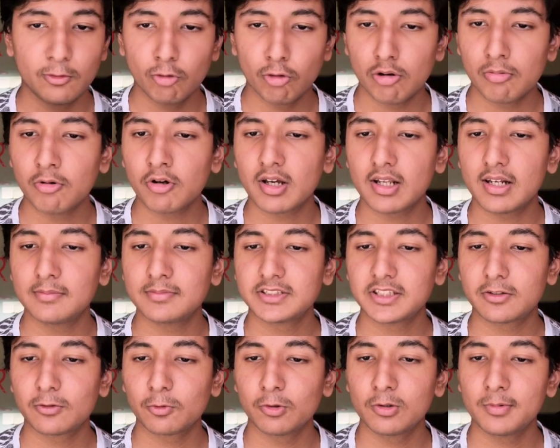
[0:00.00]
NotebookLM
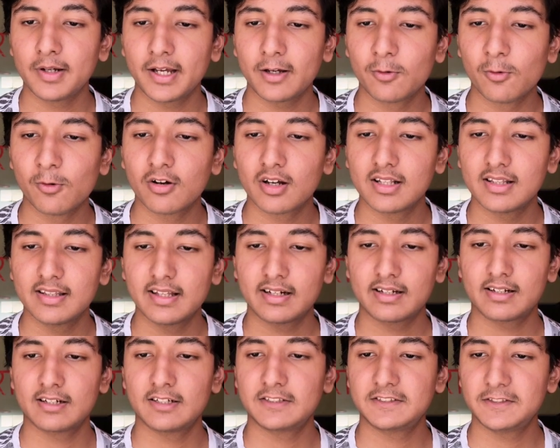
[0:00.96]
is a tool by Google
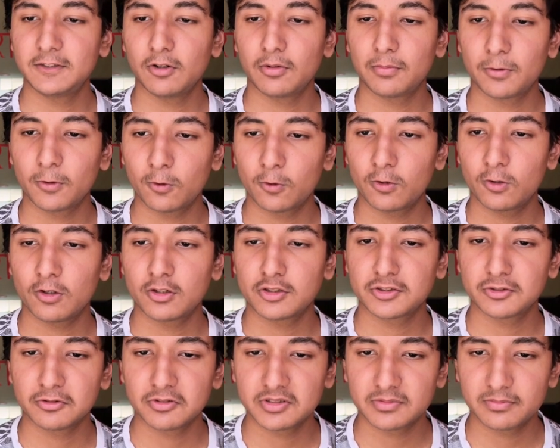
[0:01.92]
that lets you upload your
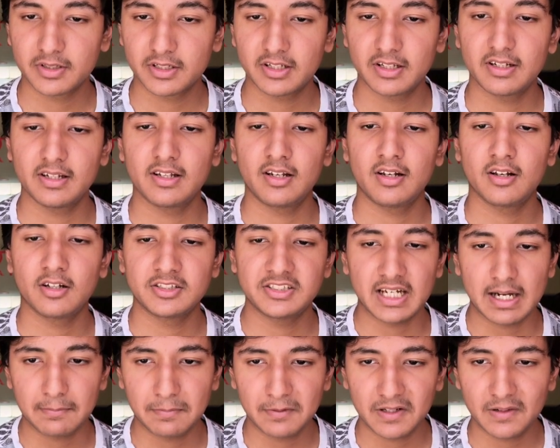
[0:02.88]
source material, a
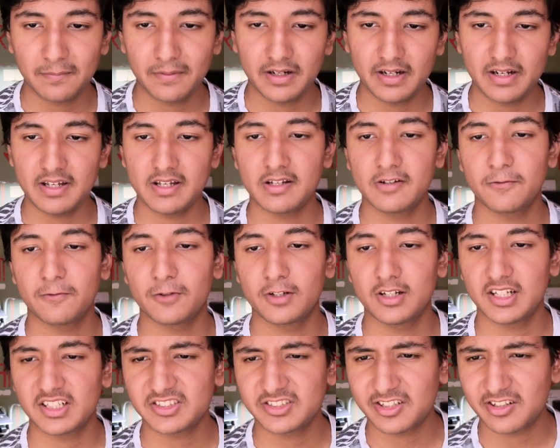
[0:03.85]
chapter PDF, a
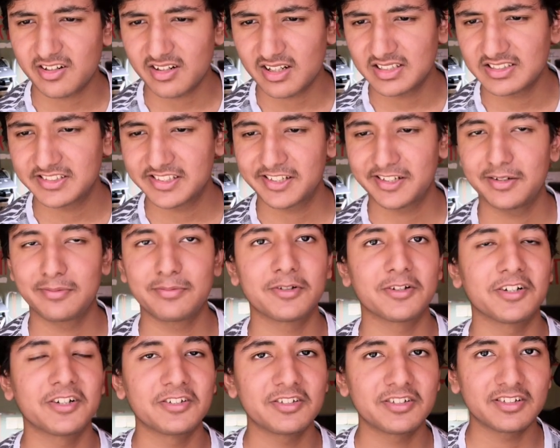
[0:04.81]
lecture transcript,
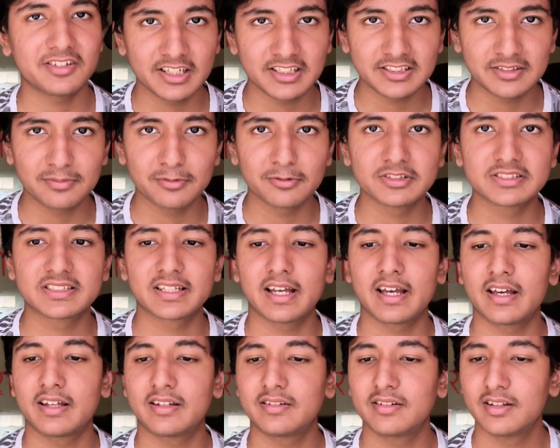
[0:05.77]
or textbook
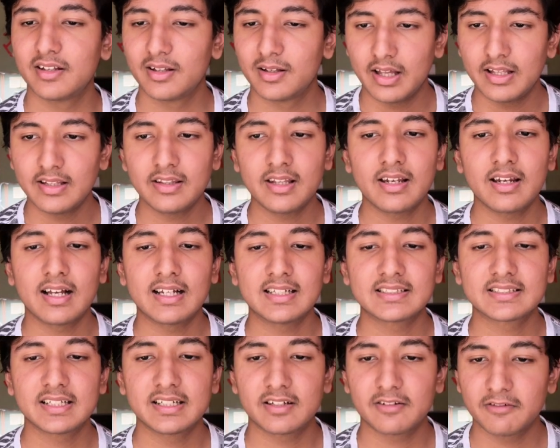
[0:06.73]
scan, and then
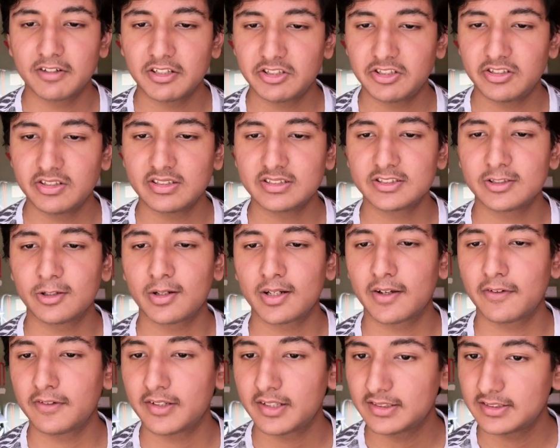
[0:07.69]
ask it questions or
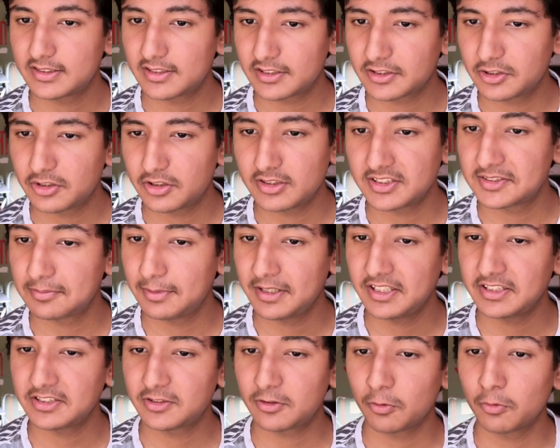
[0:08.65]
give it instructions
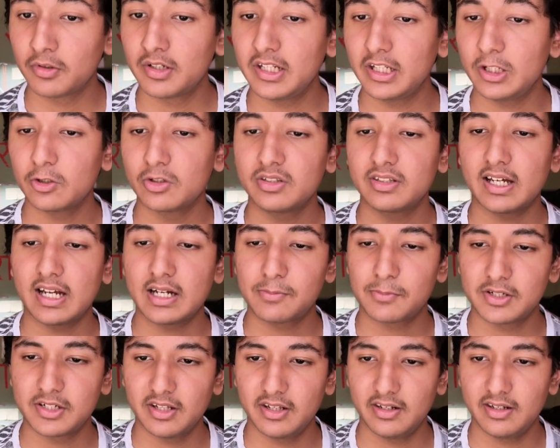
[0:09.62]
based only on that
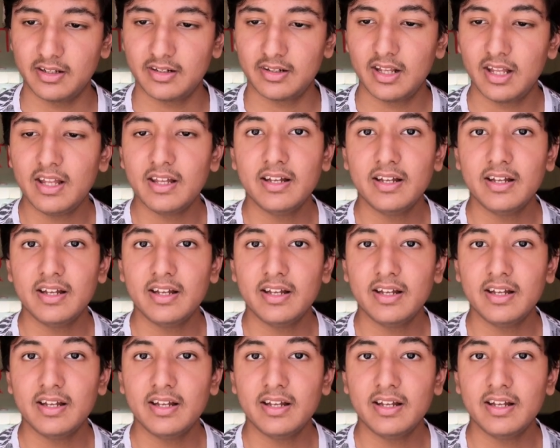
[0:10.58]
material.